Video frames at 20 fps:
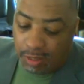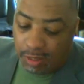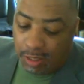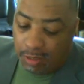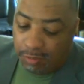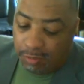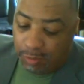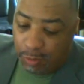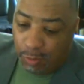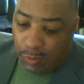And
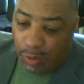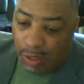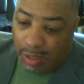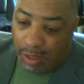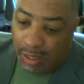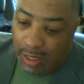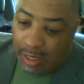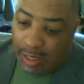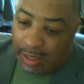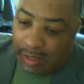if you want
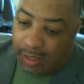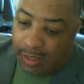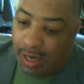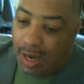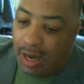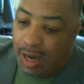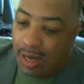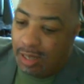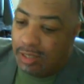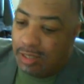
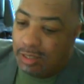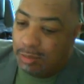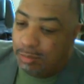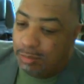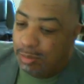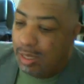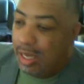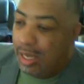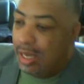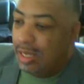God to
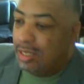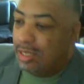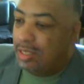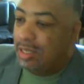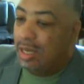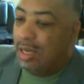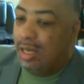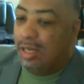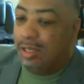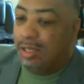
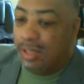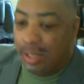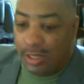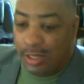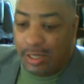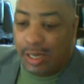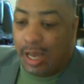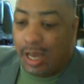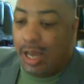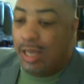bless their
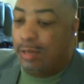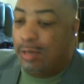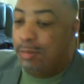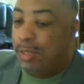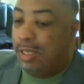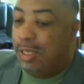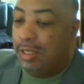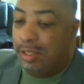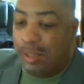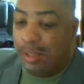
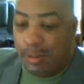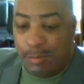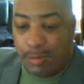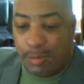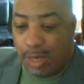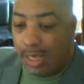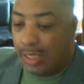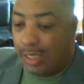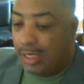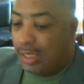economy, their
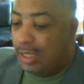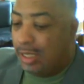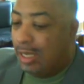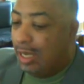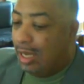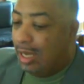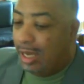money,